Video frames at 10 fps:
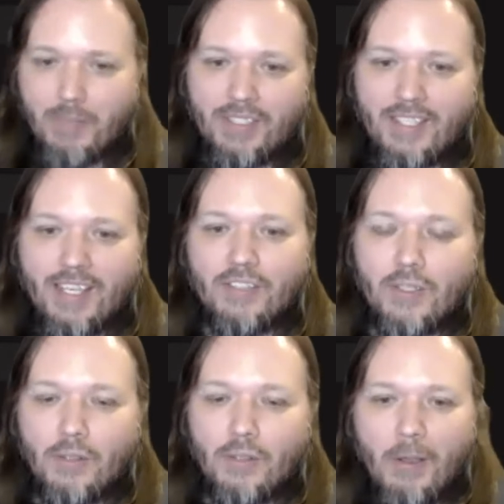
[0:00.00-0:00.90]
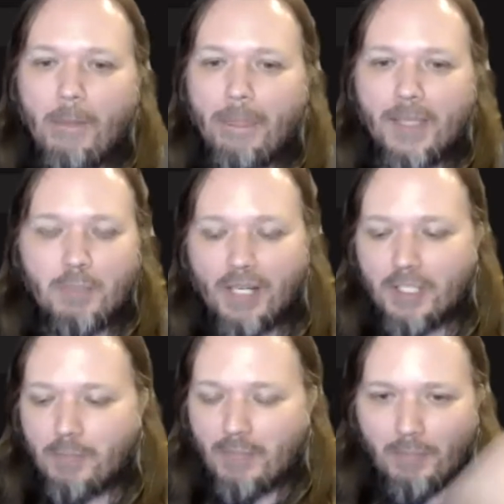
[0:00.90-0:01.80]
tells you this
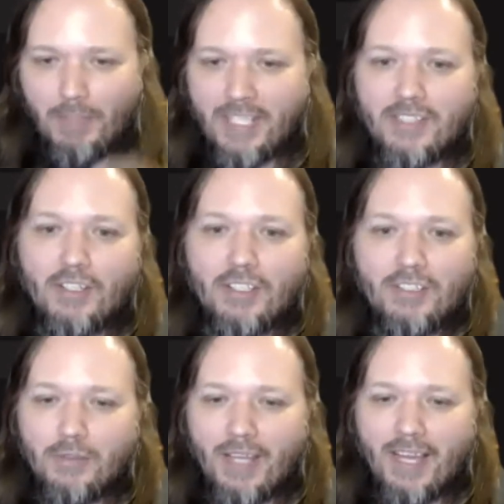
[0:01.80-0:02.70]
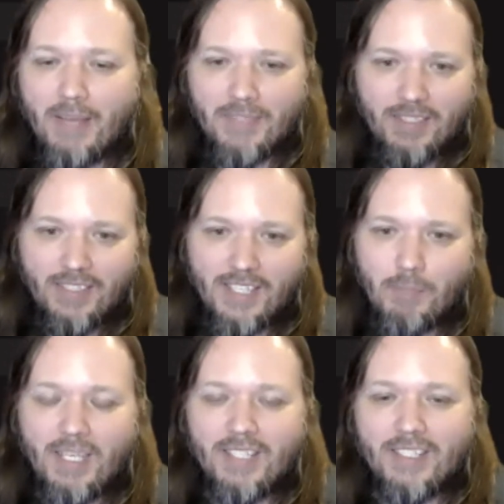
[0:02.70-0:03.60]
part's been replaced 32 times. This
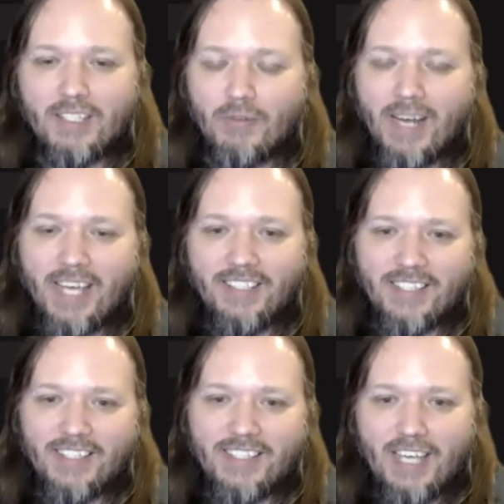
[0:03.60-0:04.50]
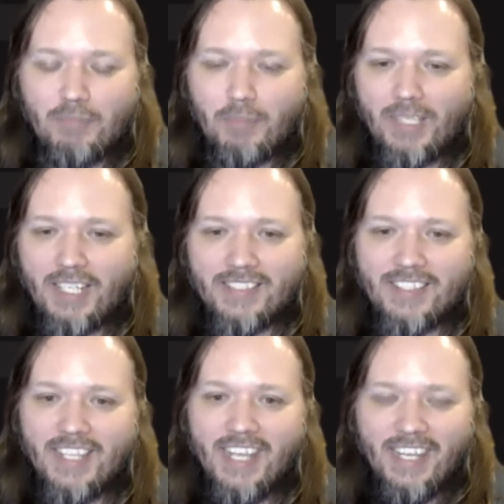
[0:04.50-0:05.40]
pin's in red because it's out of place.
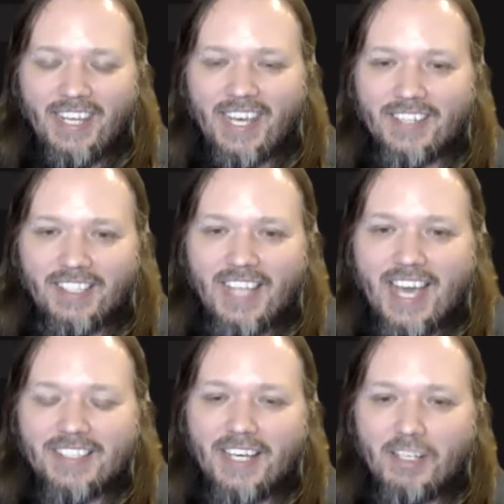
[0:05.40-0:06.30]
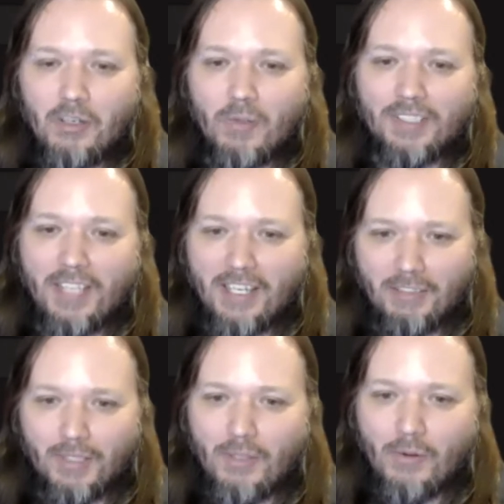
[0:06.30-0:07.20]
And the last guy who worked on
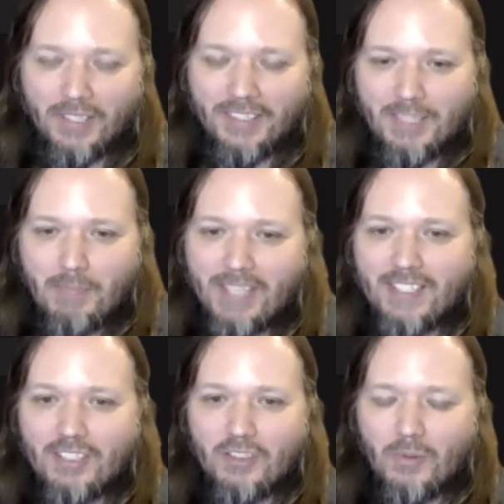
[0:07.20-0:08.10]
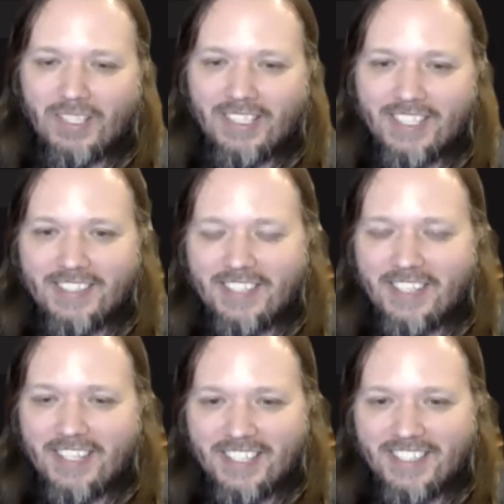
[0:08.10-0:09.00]
it recorded this message. Do you want to listen to
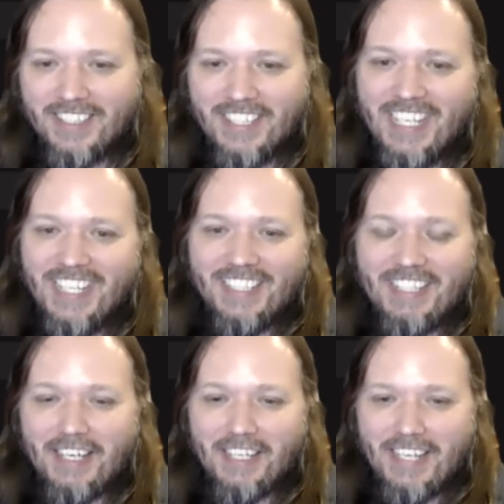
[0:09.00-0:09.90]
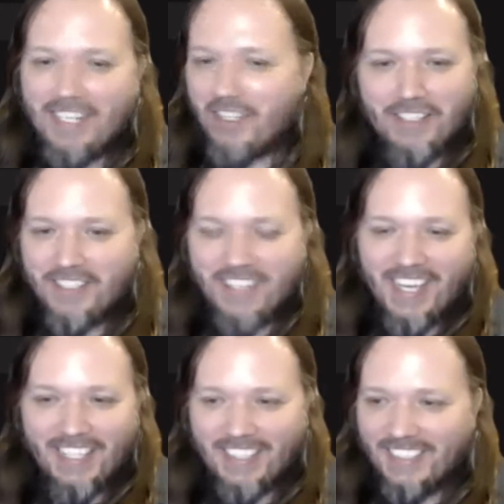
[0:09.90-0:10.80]
this? And you got an engineer saying,